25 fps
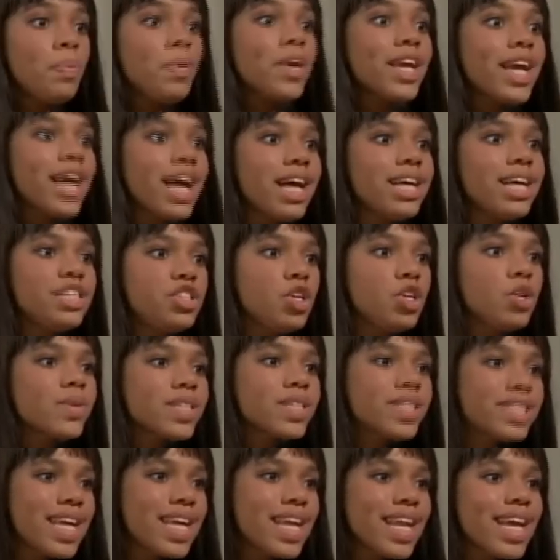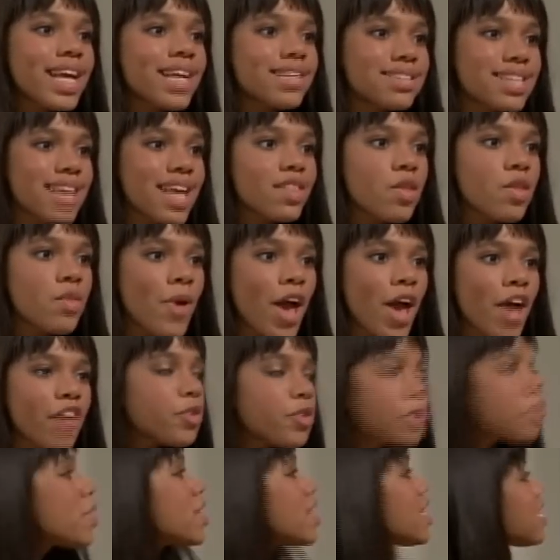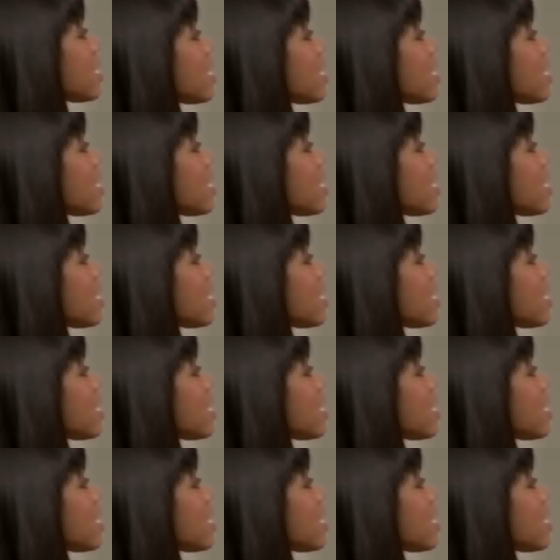Because you were sitting outside the bathroom with the